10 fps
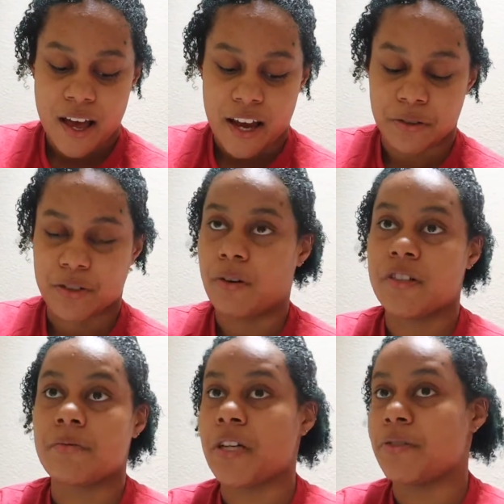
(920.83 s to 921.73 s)
and it was
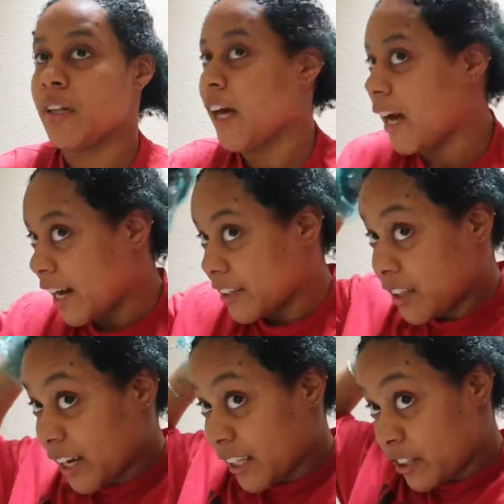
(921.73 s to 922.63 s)
always me doing that i
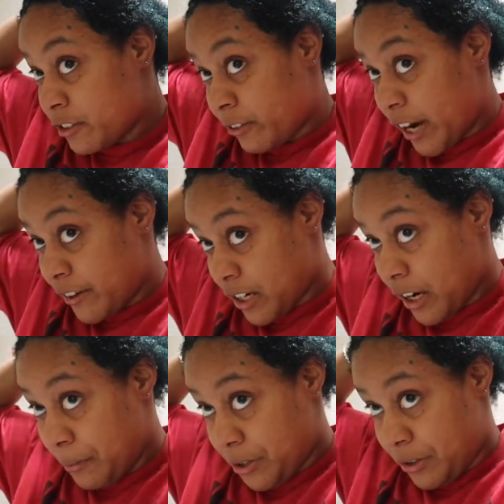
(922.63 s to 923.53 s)
did that at least five times